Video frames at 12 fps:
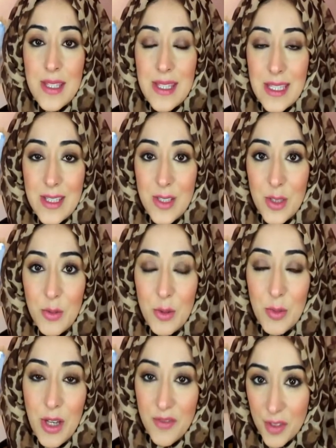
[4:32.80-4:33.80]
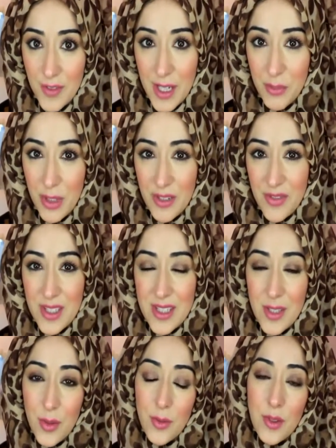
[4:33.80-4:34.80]
The best thing to do would be after you've had
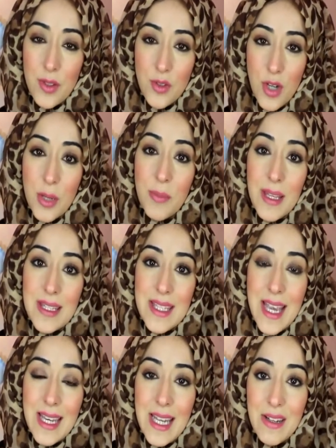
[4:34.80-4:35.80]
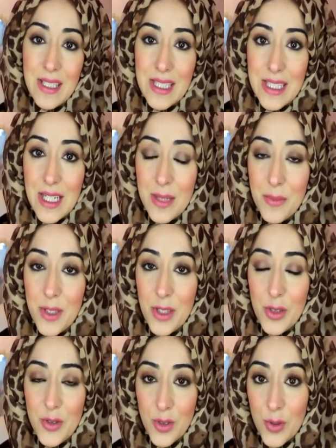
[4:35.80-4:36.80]
breakfast. So try and maintain any time
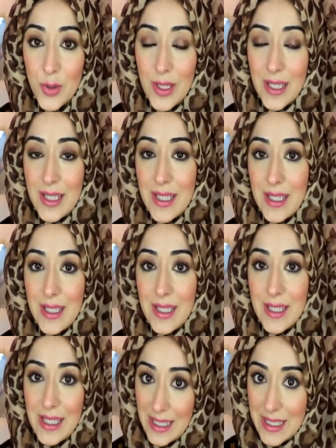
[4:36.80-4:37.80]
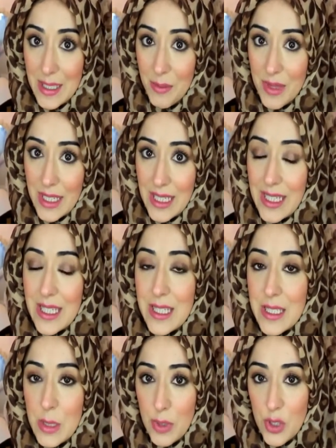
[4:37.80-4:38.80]
that you do eat something
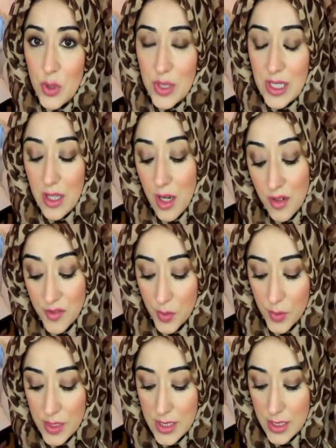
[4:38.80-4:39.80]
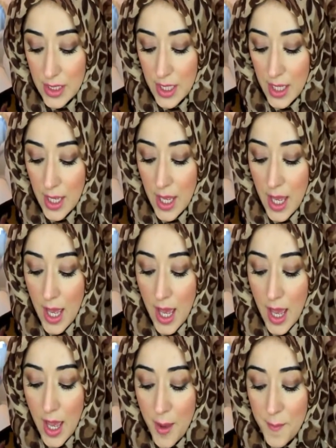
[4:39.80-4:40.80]
to brush your teeth afterwards.
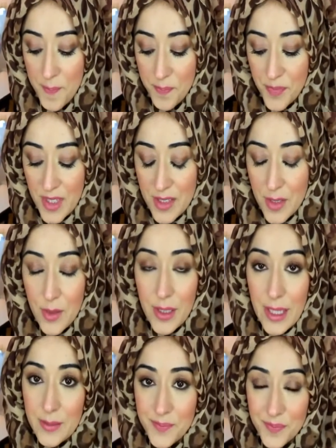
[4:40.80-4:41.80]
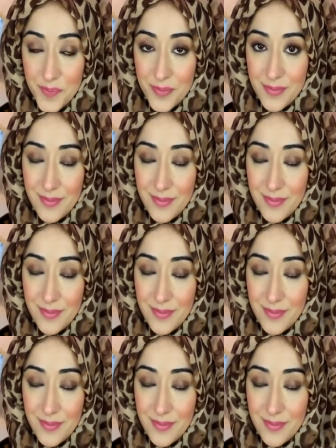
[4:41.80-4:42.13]
So yeah,